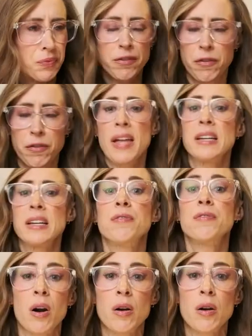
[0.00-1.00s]
for like as
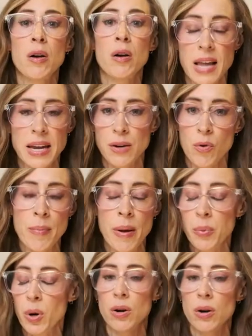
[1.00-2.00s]
far back as I can
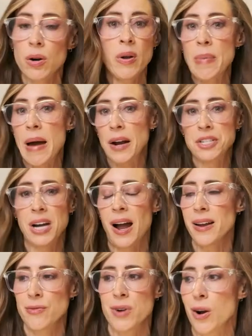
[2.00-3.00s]
remember, going back to,
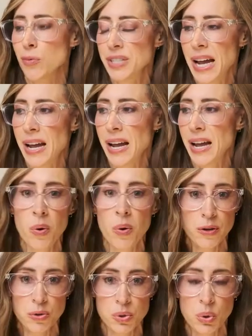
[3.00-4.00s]
I don't know, 10,
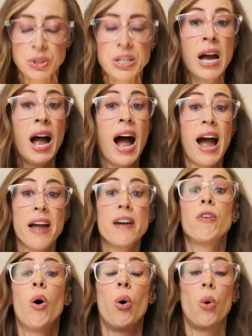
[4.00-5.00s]
12 years old, I
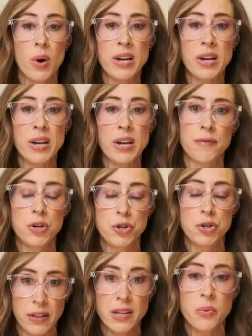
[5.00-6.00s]
have always loved
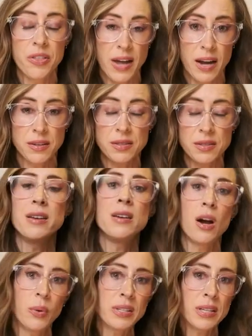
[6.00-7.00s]
jelly with eggs. I
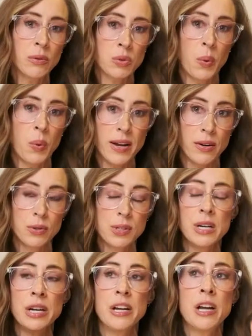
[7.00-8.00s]
know it sounds wild,
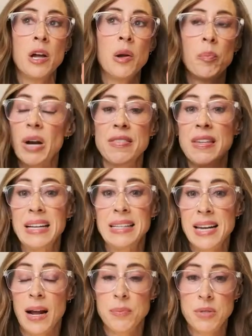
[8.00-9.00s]
but I think
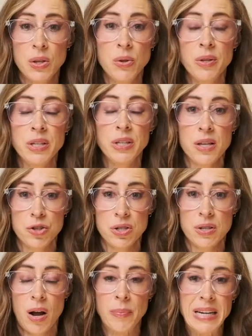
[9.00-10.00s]
it's an absolutely
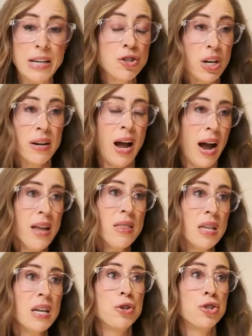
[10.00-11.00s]
delicious combination. I
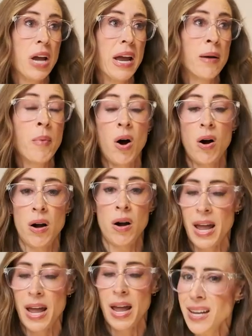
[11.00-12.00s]
think jam
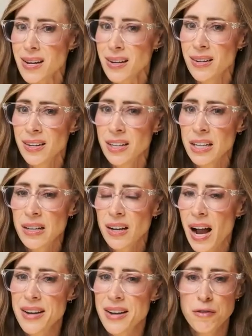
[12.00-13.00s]
on any
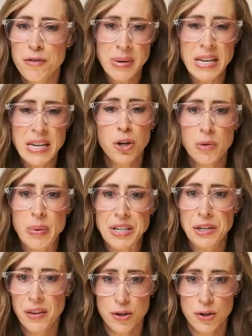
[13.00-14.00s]
kind of meat could be
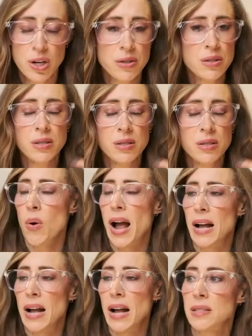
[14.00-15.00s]
delicious. So,
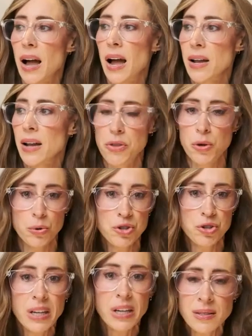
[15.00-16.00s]
as a side with your
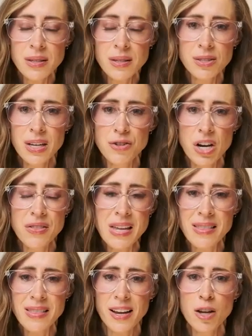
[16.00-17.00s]
chicken sausage, I
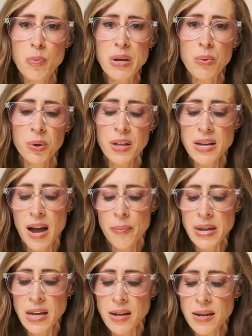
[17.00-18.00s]
think that could be really
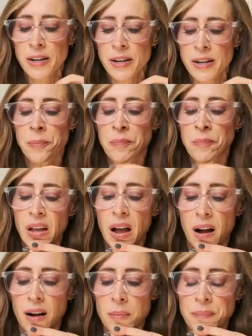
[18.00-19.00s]
yummy.
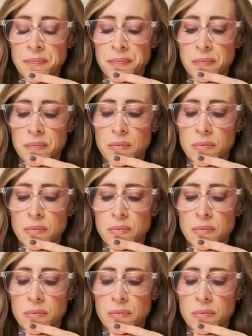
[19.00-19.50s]
Um,